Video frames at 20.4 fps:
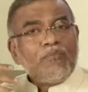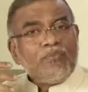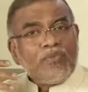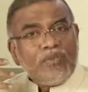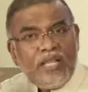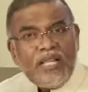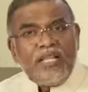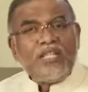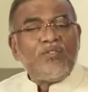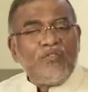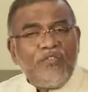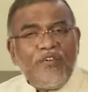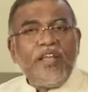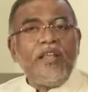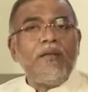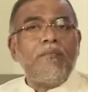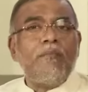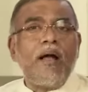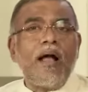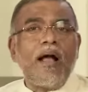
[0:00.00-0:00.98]
This
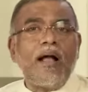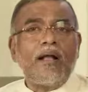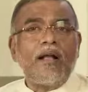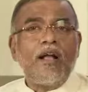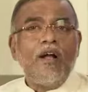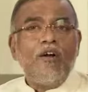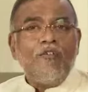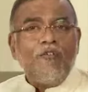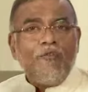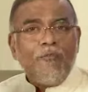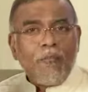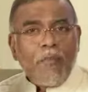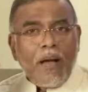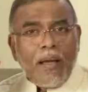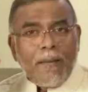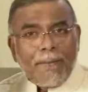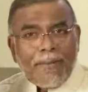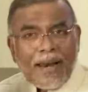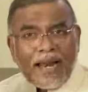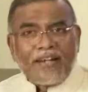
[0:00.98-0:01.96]
feedback by
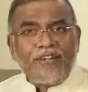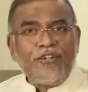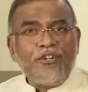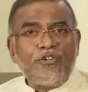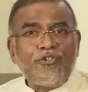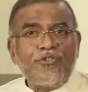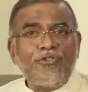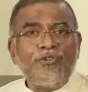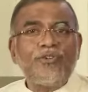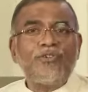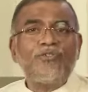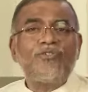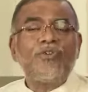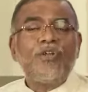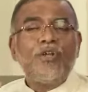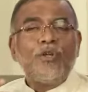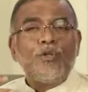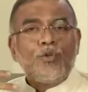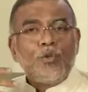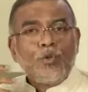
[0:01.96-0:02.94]
practitioners,
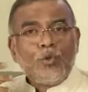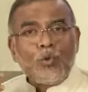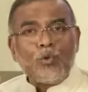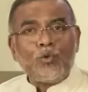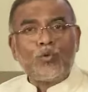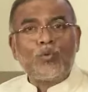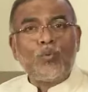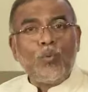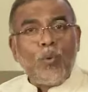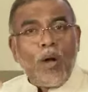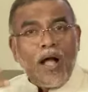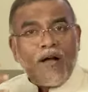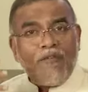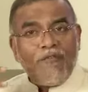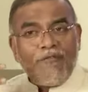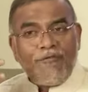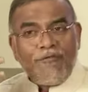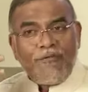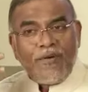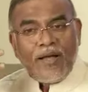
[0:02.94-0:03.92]
those who have
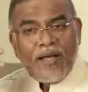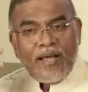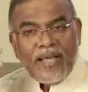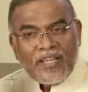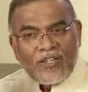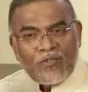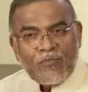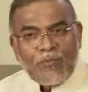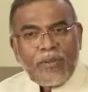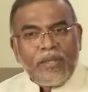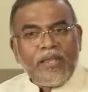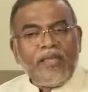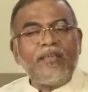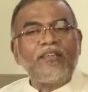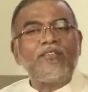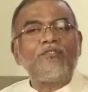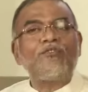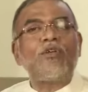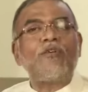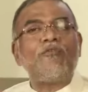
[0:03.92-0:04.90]

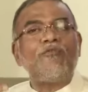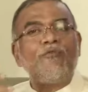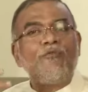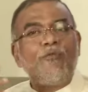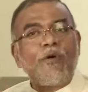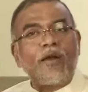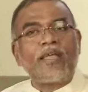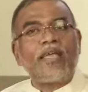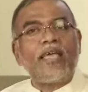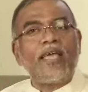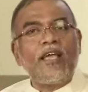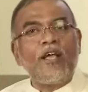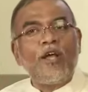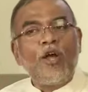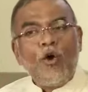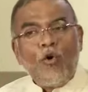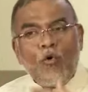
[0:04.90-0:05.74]
experience of working